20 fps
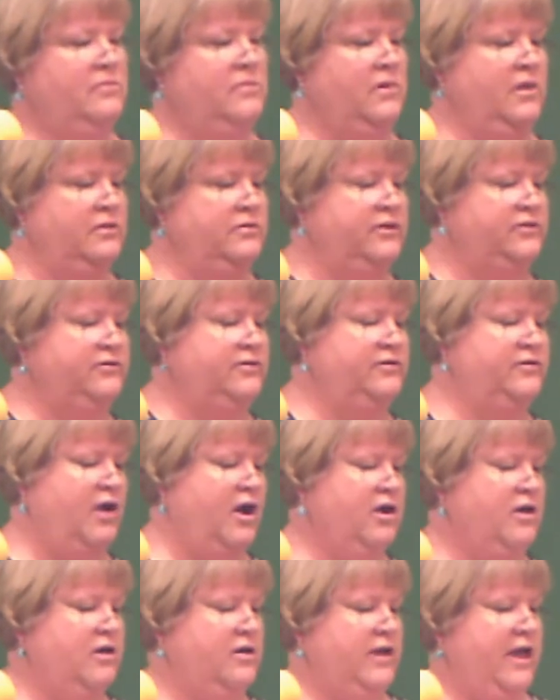This is
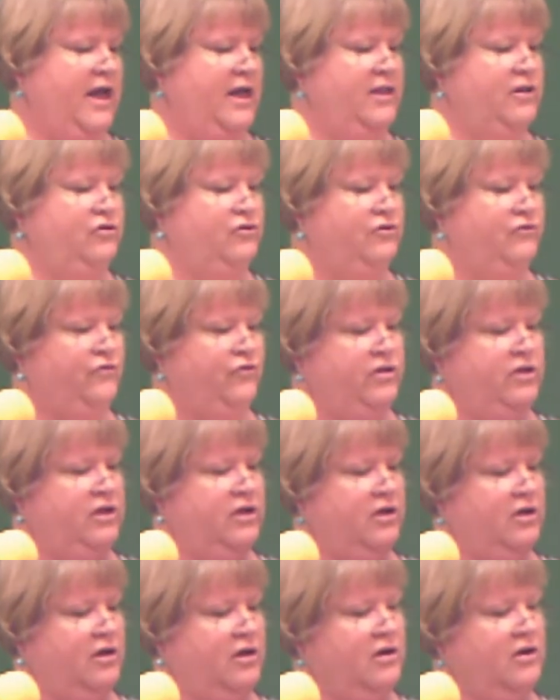our calendar for the
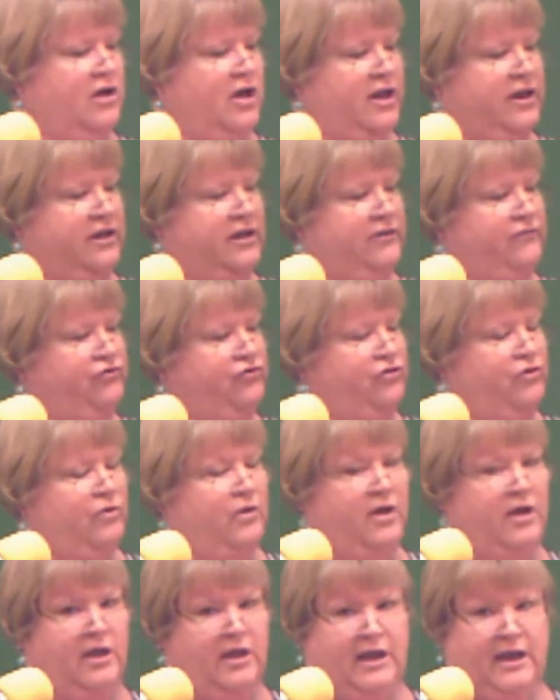year. It kind of gives you
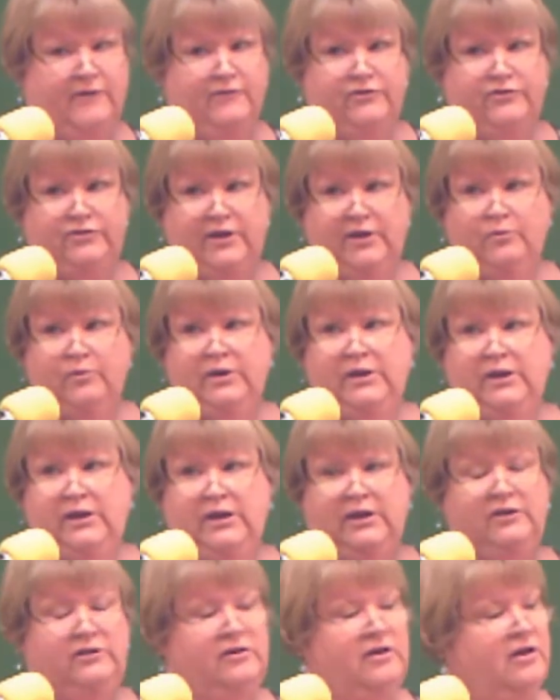everything we
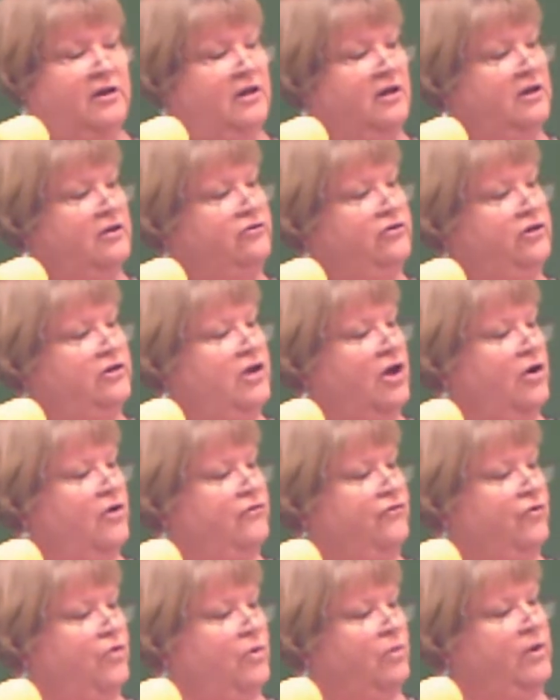need to know
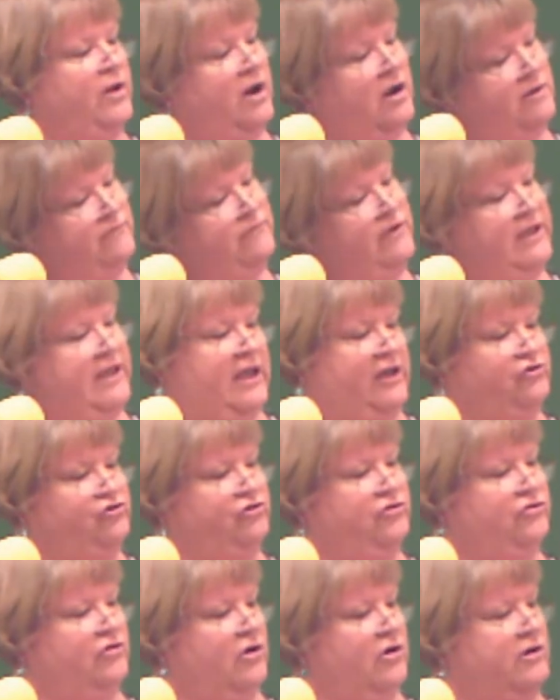for when our
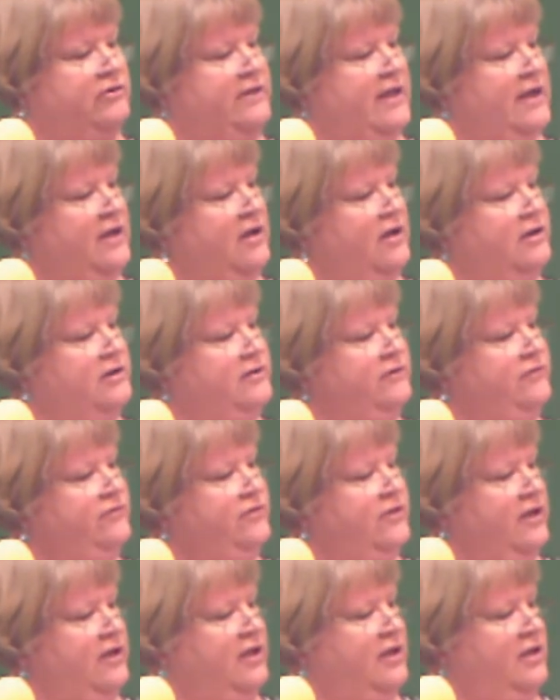vacations are and that kind of
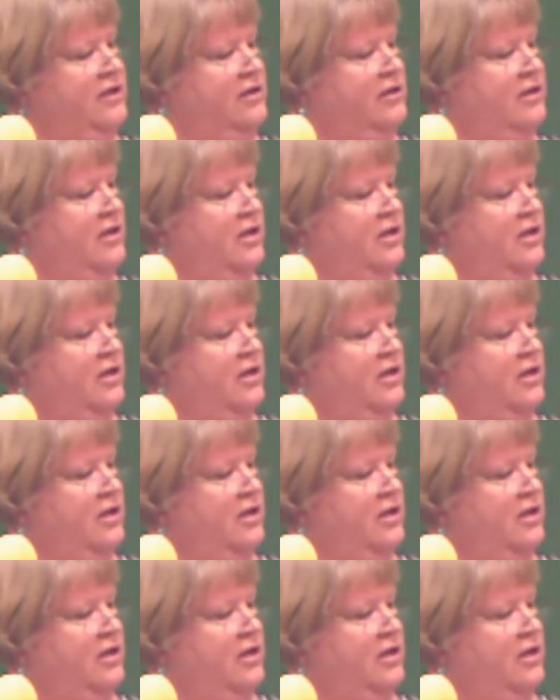thing.